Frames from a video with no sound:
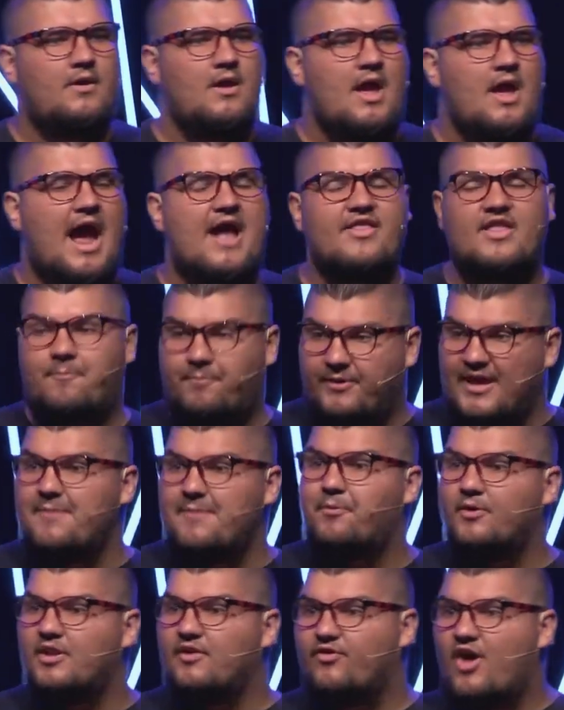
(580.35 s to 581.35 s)
And the
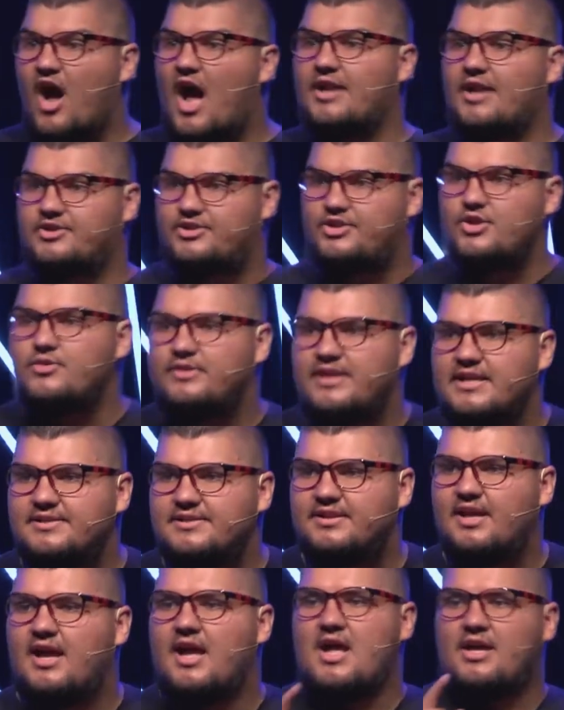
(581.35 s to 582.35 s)
people of God do this,
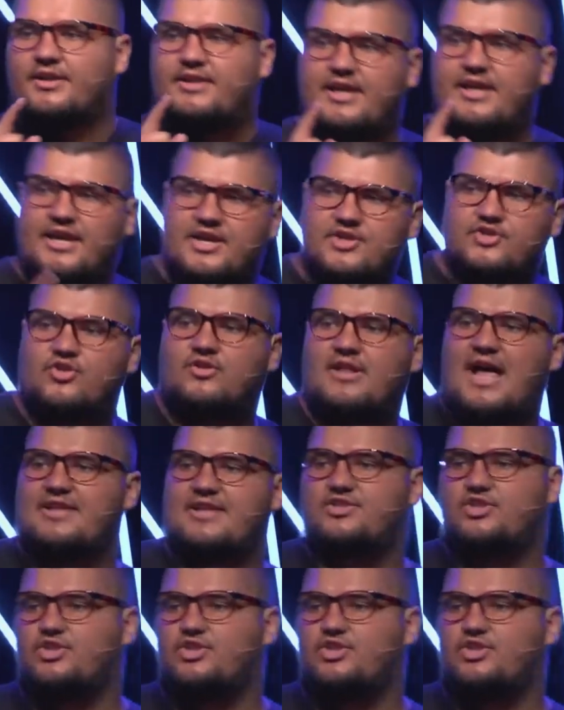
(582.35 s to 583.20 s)
the, the Israelites